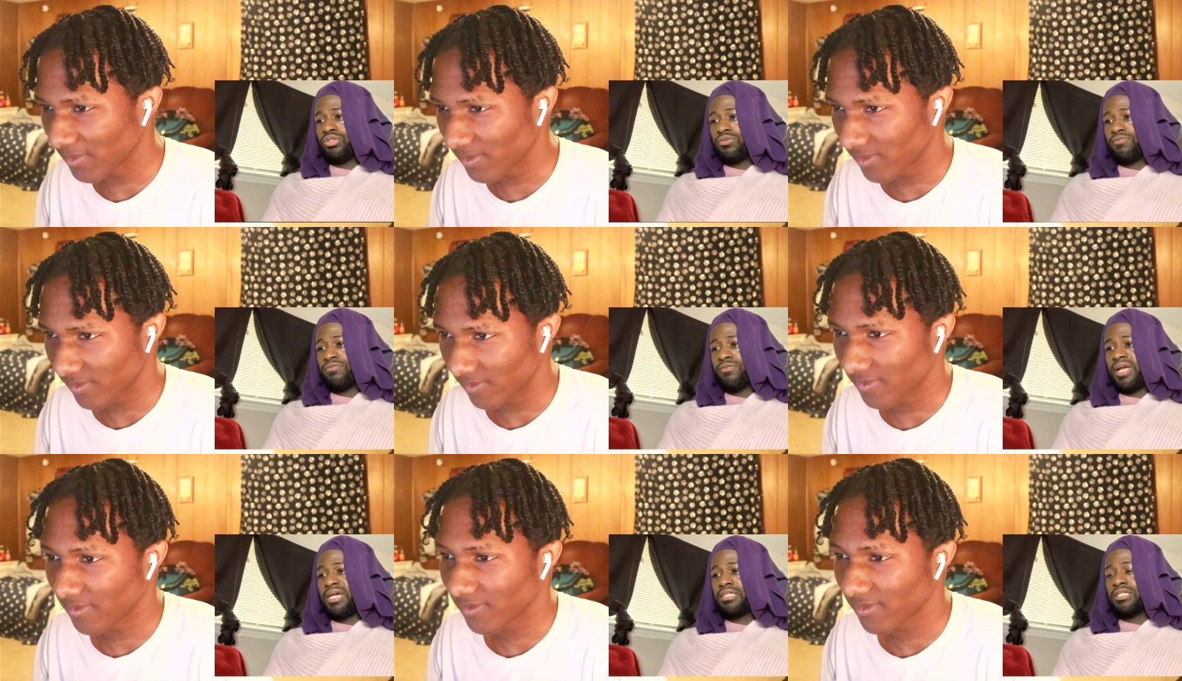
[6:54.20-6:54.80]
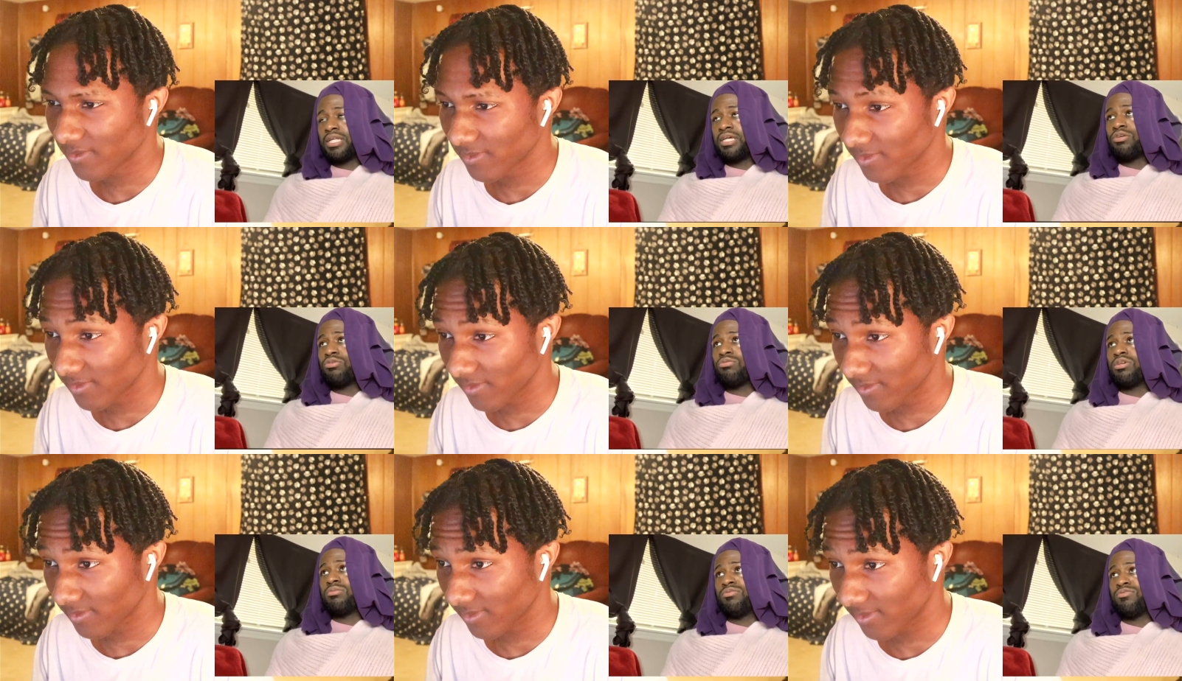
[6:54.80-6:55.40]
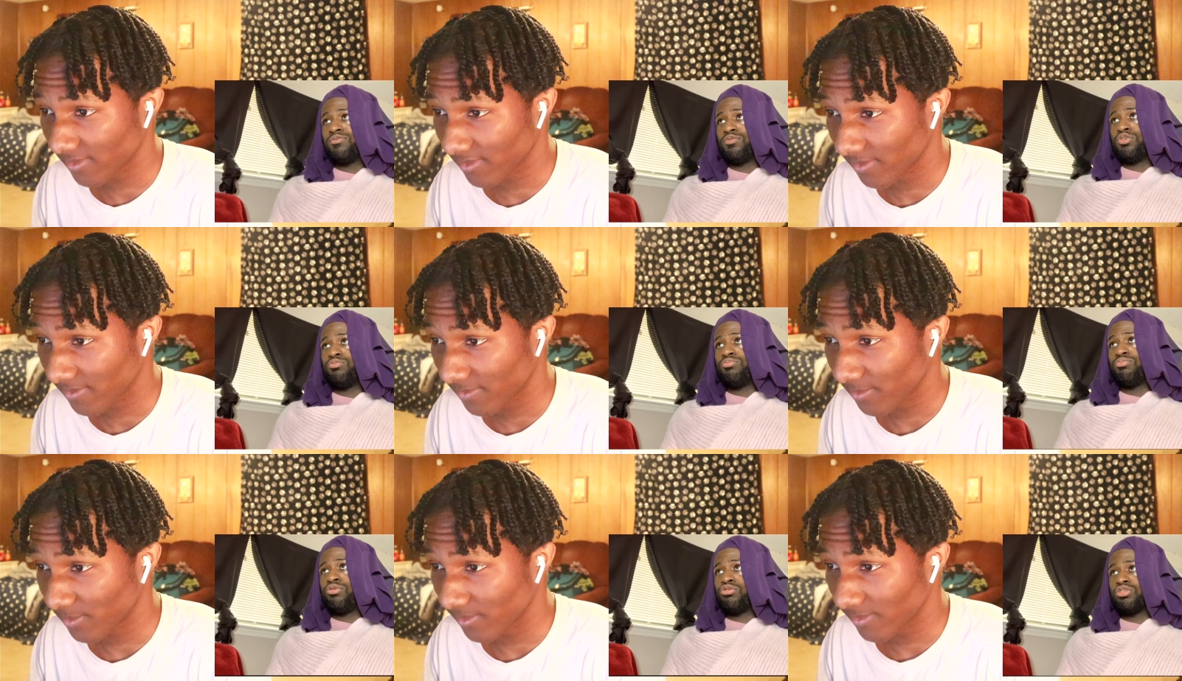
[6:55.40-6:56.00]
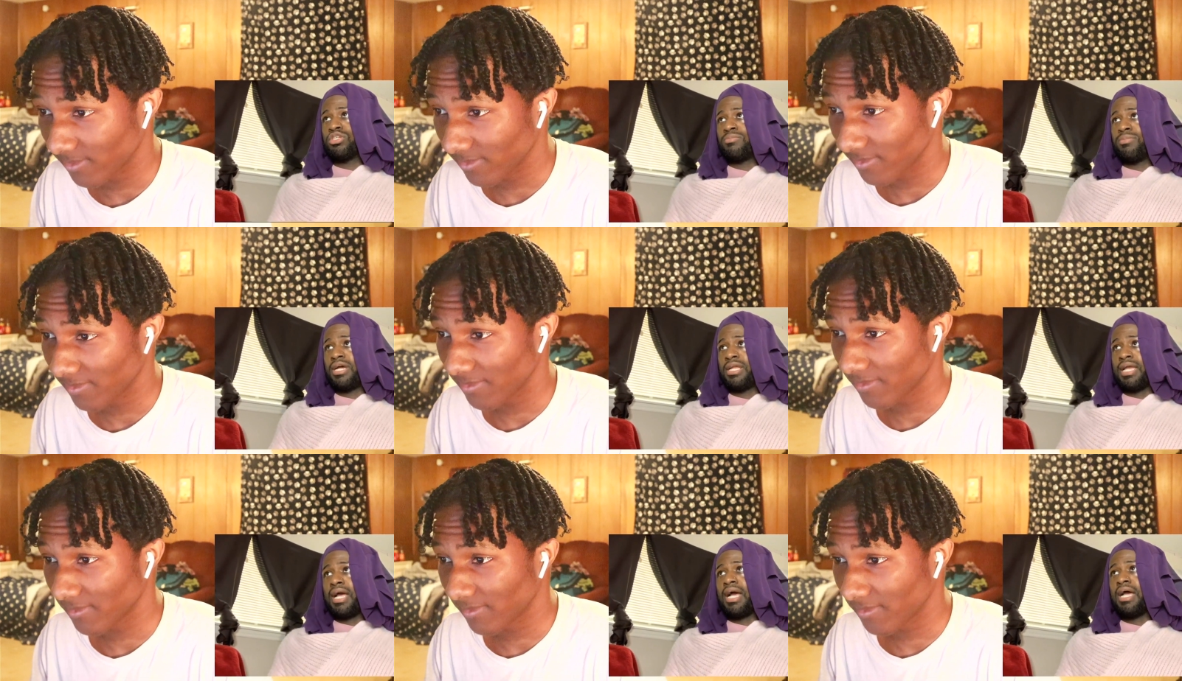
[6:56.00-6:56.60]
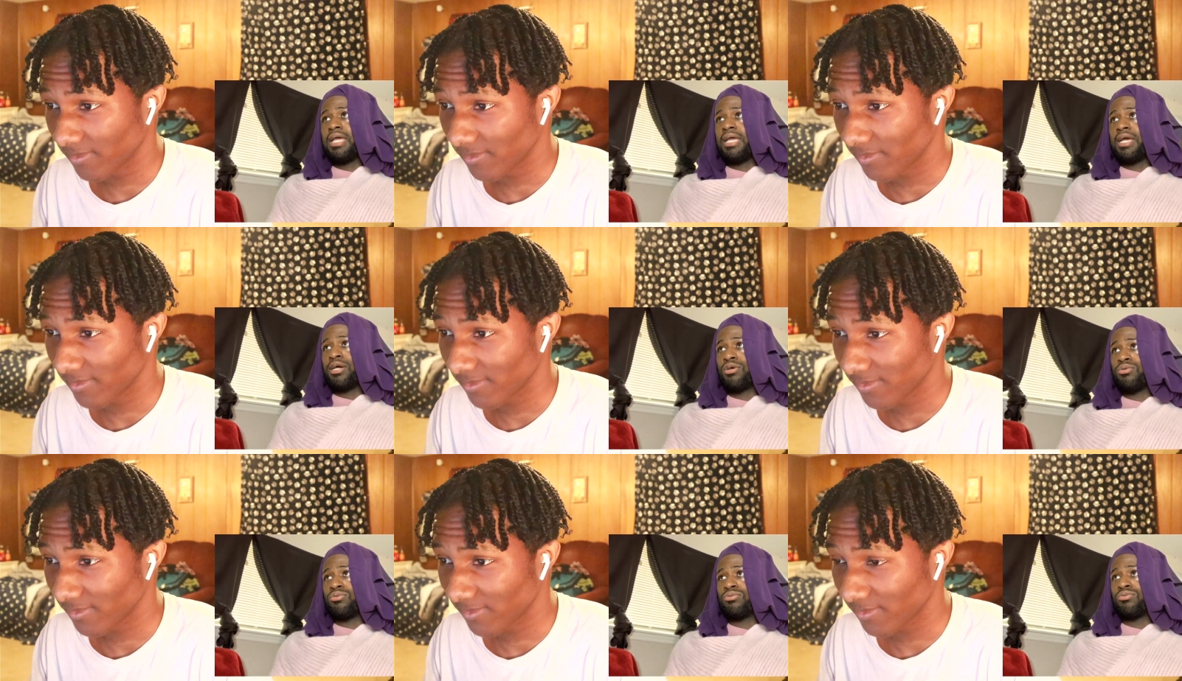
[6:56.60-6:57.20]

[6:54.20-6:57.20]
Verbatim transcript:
Speaker 1: your flashlight away before you poke somebody's eye out.